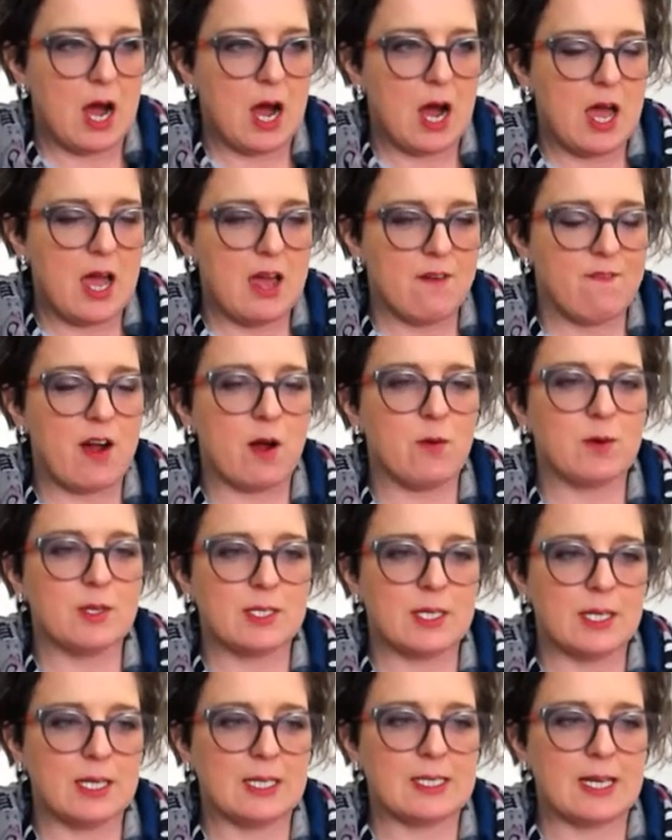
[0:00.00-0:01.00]
if I were
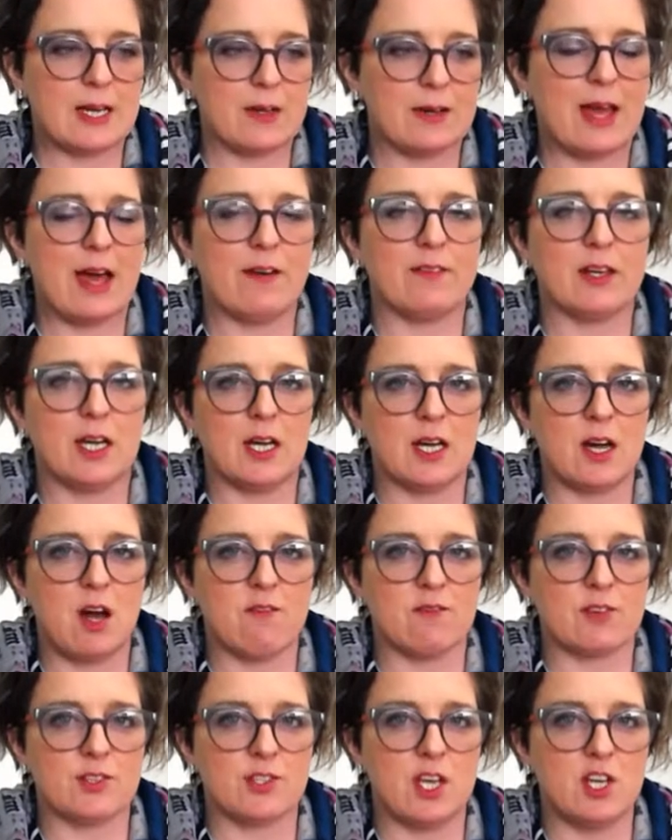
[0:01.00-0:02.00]
sitting down having a
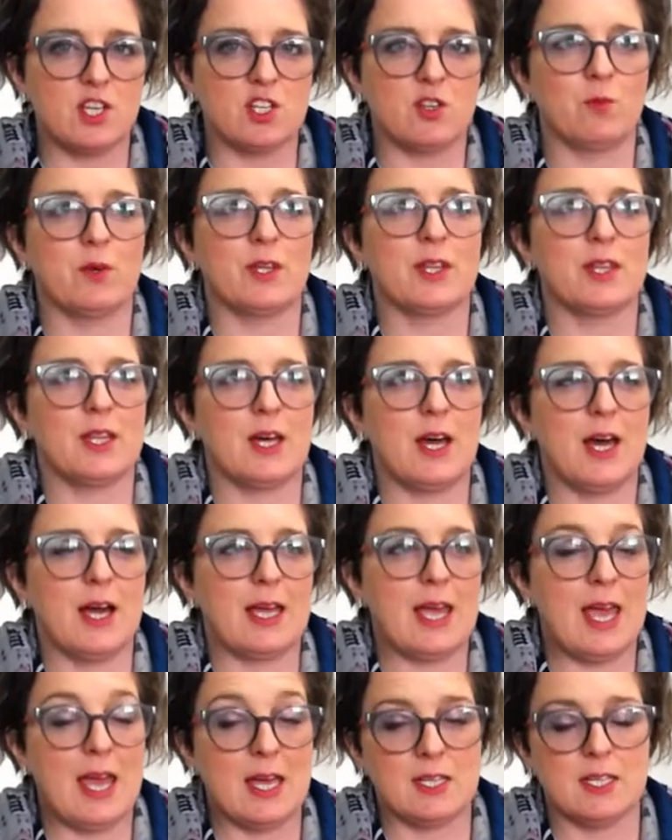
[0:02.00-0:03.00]
conversation with a
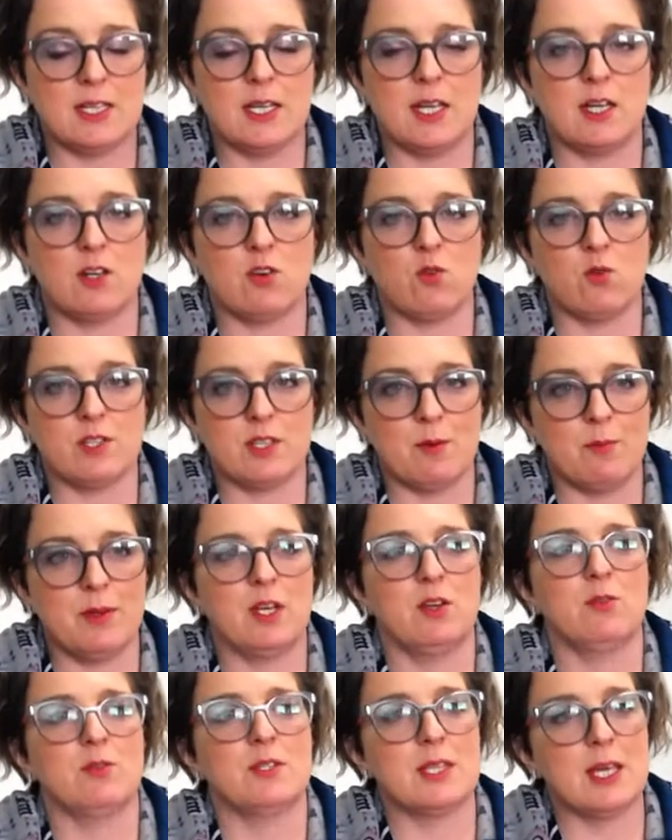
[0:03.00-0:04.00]
candidate or somebody
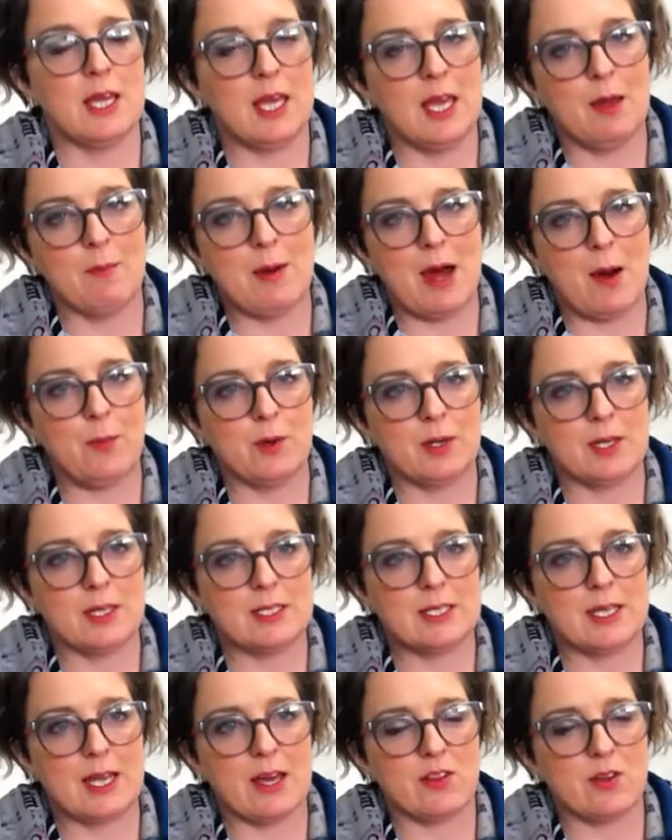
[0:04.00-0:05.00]
who's thinking about putting
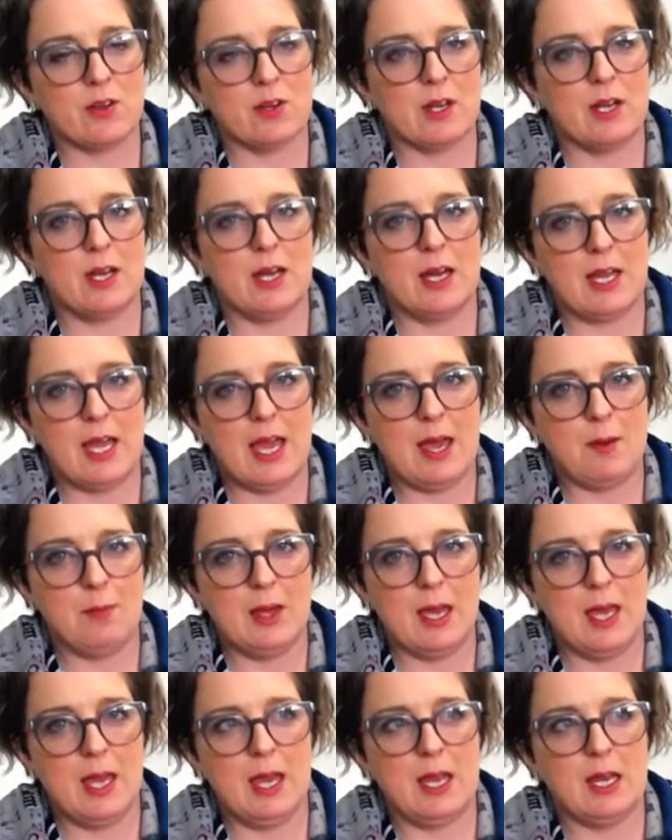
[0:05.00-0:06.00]
together a
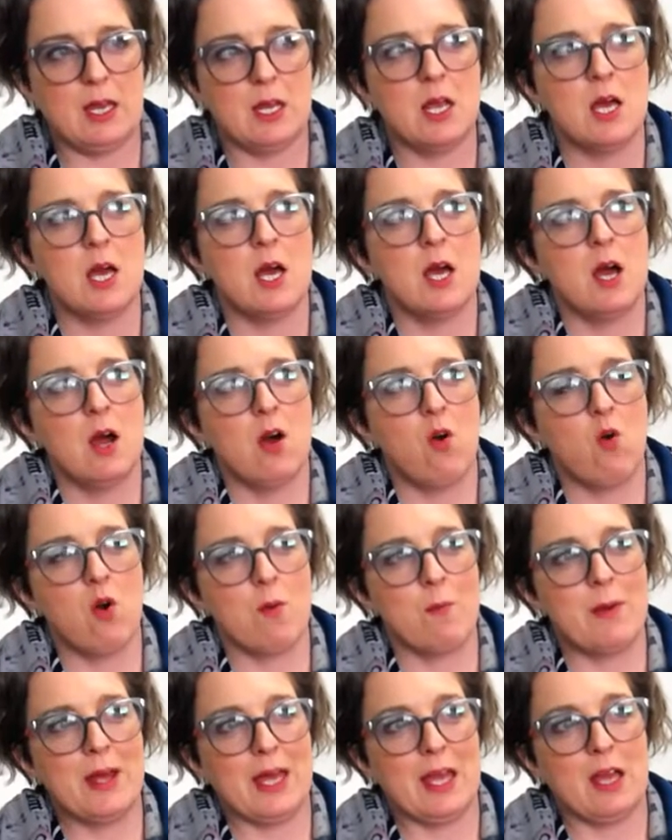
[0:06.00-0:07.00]
campaign or
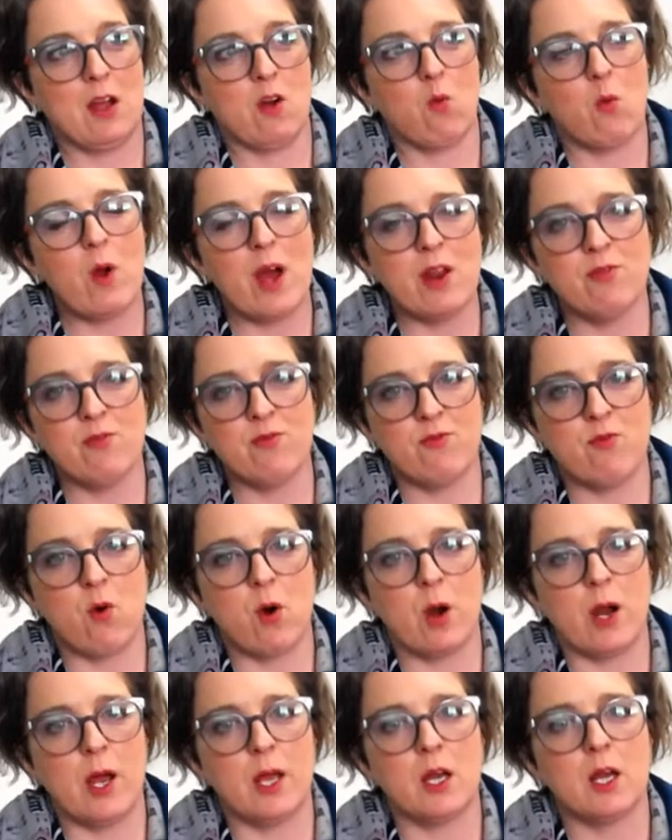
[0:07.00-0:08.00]
making a run
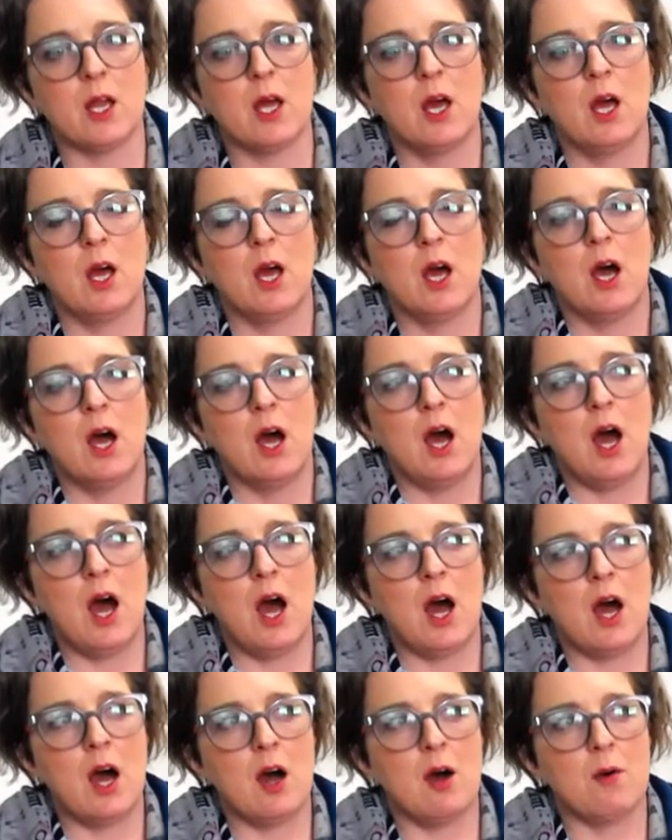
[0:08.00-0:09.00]
for it,
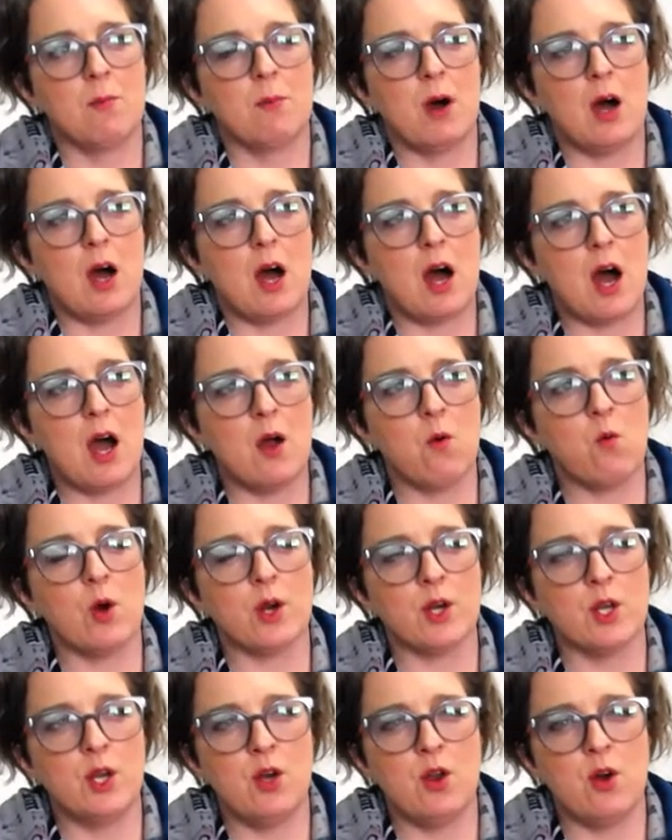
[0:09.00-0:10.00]
I
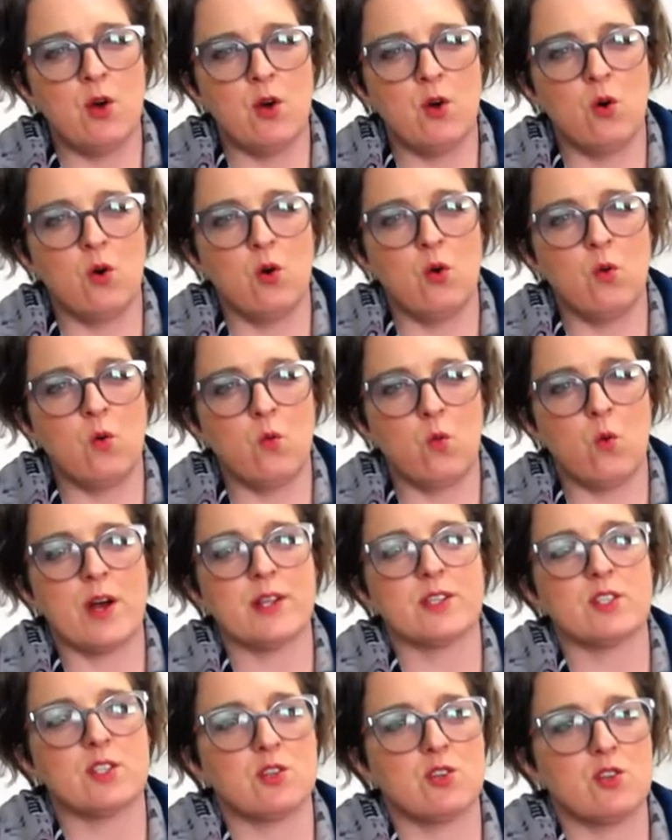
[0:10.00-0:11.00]
want to know
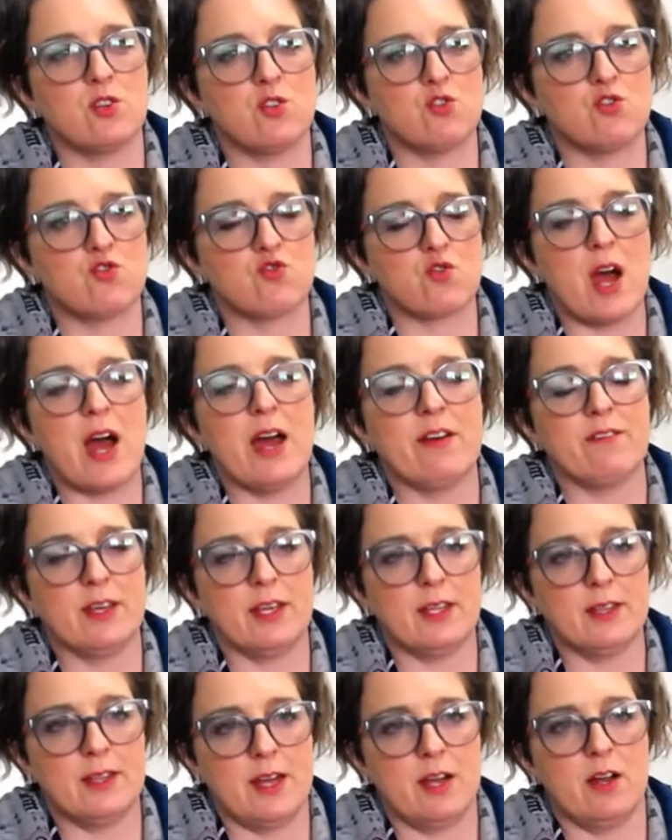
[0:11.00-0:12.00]
what's
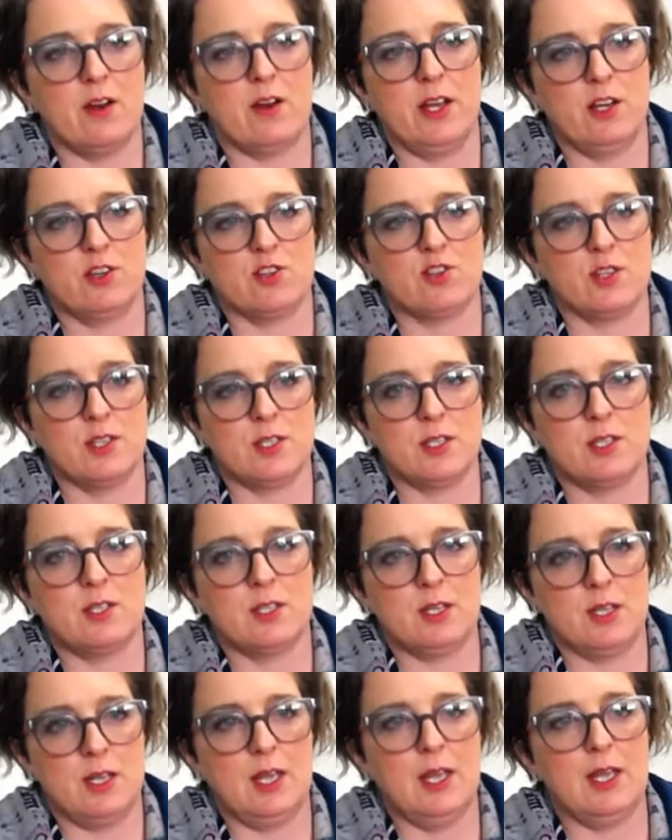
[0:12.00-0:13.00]
driving their
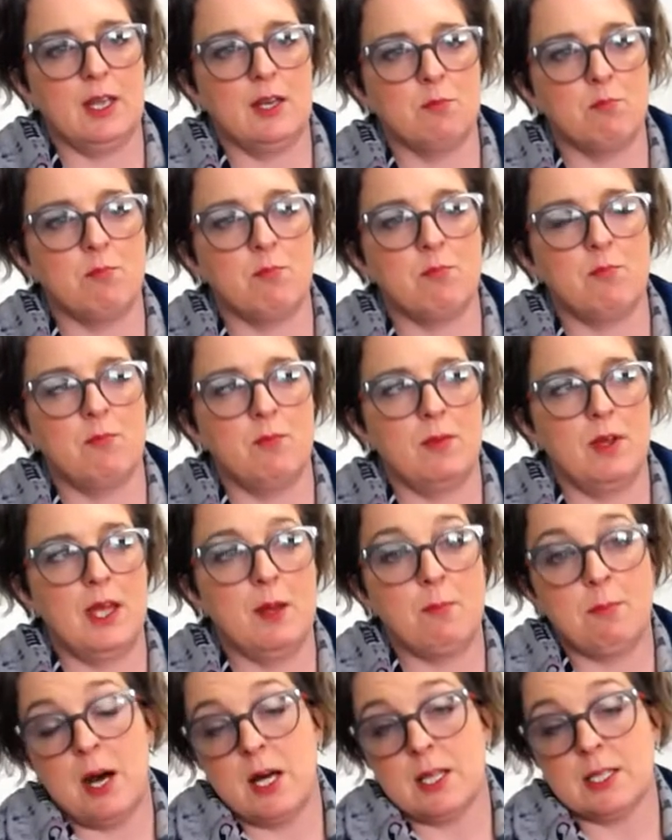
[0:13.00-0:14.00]
interest in
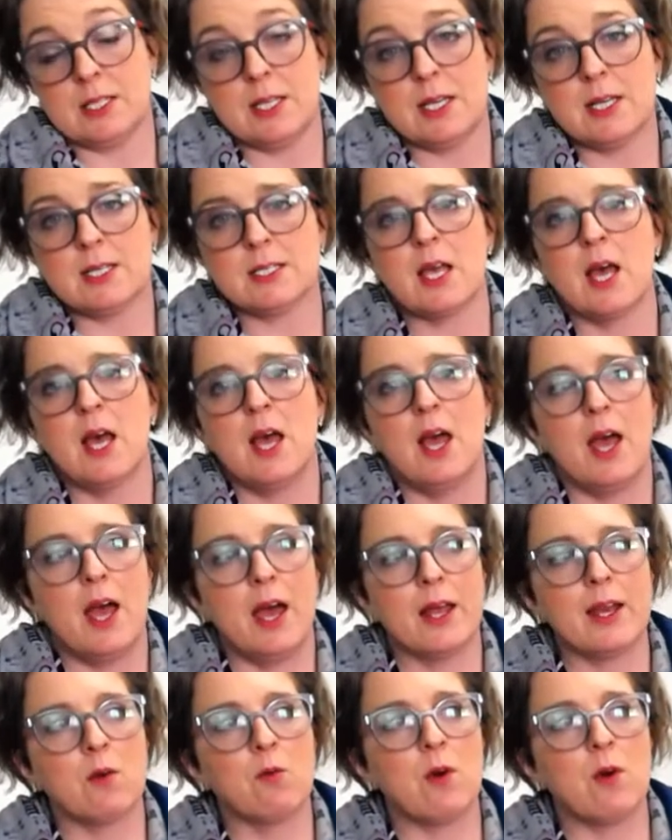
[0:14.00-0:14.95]
politics. And